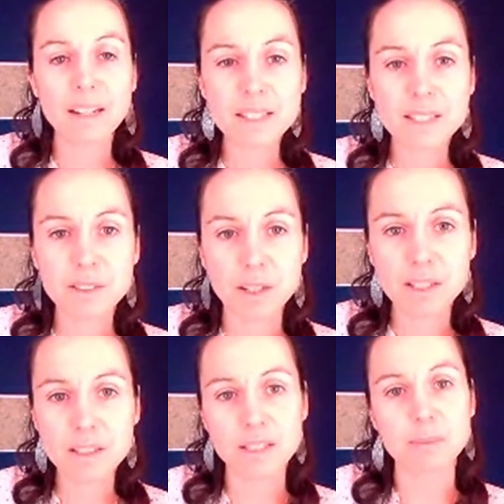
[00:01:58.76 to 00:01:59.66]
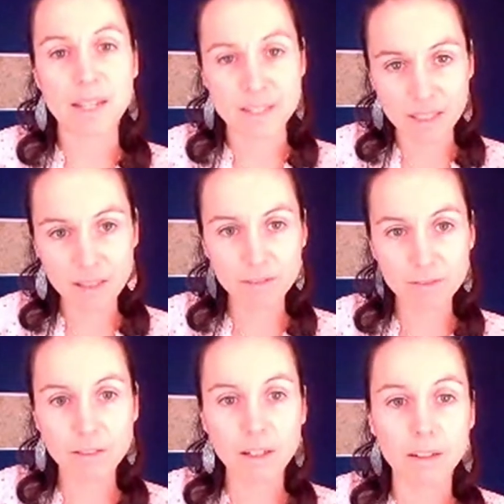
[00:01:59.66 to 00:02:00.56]
Behind these studies is
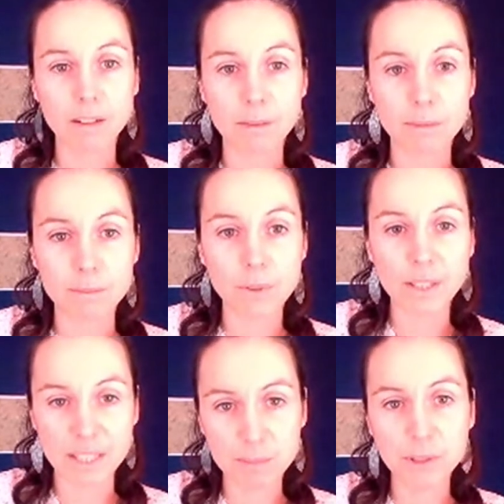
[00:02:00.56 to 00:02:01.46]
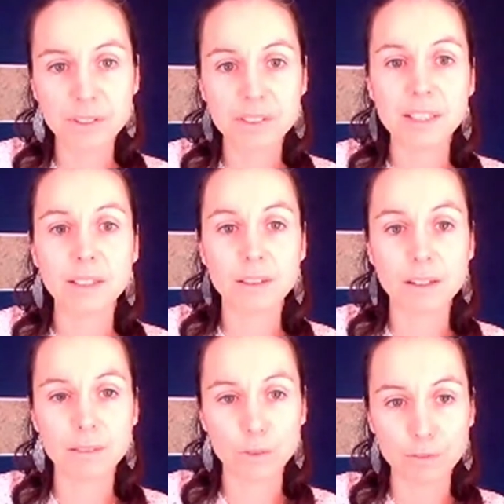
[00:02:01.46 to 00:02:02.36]
myself, um, an expert
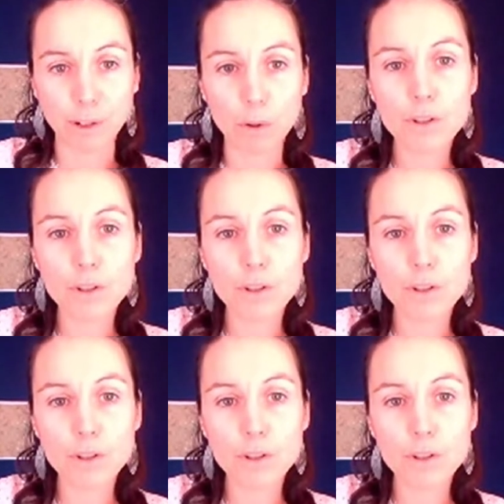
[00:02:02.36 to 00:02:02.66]
in